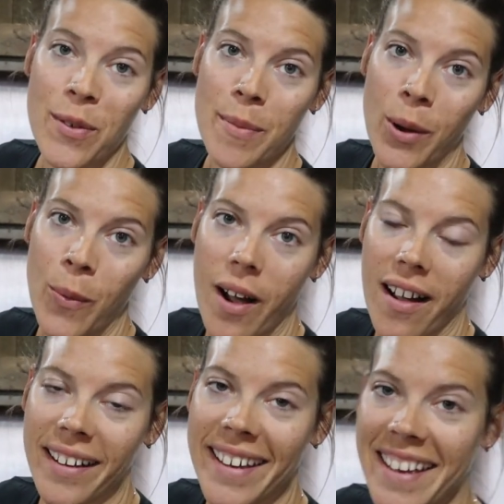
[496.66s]
from our
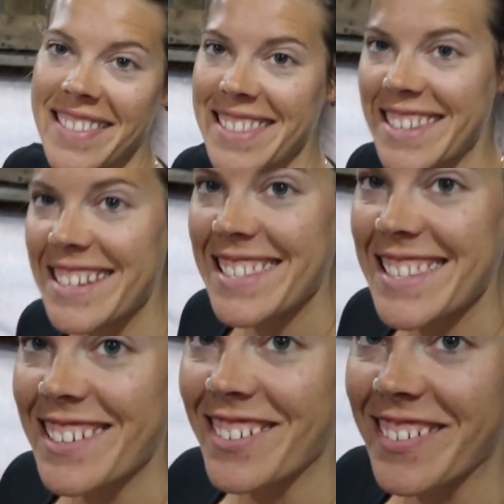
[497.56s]
walk, and this
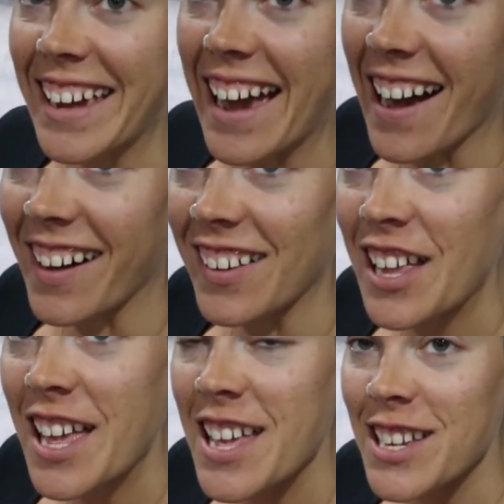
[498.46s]
little gal,
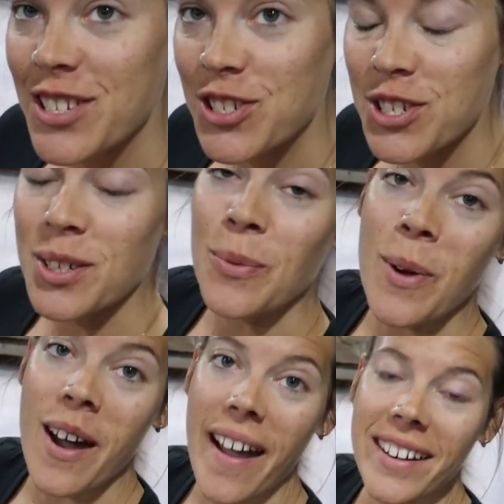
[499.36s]
she
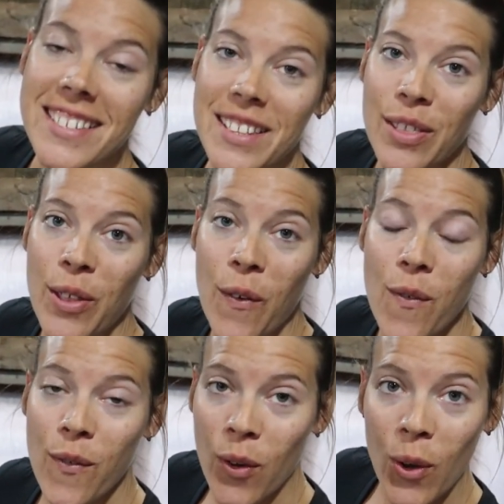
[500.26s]
walked the
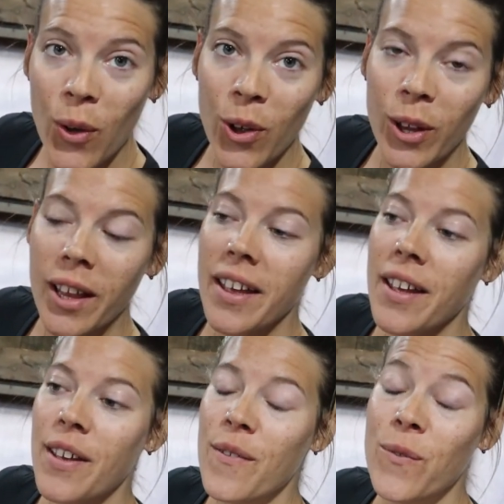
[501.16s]
full
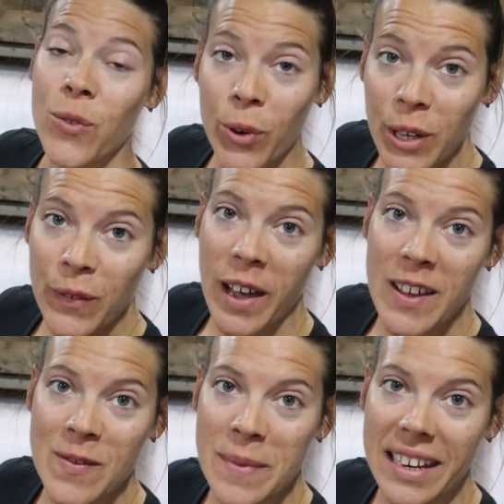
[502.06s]

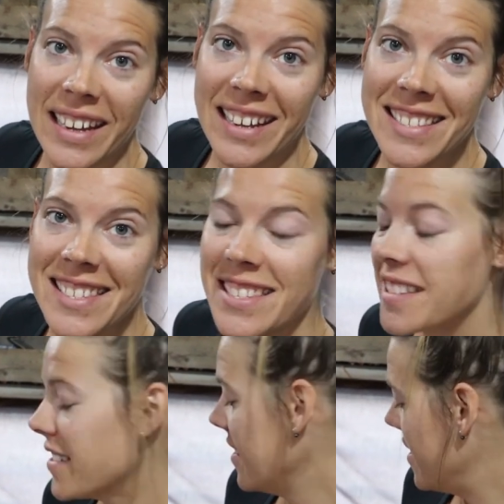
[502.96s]
45 minutes.
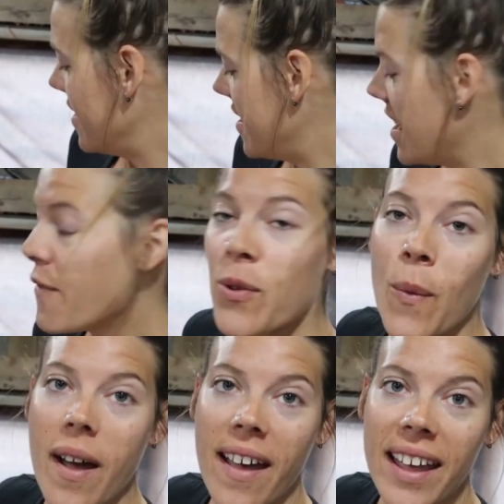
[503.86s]
Never
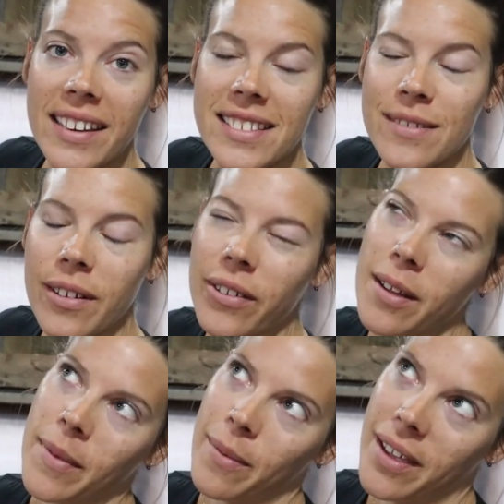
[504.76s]
whined. Okay,
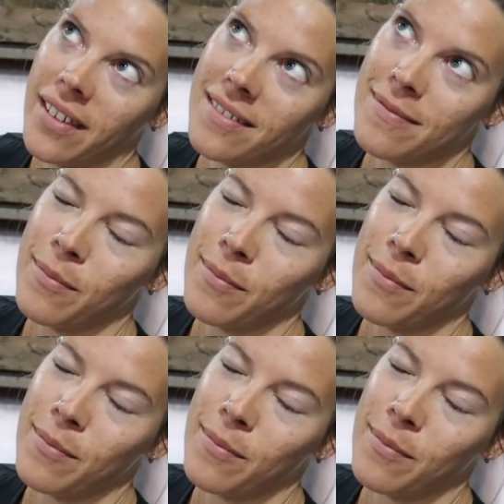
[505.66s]
maybe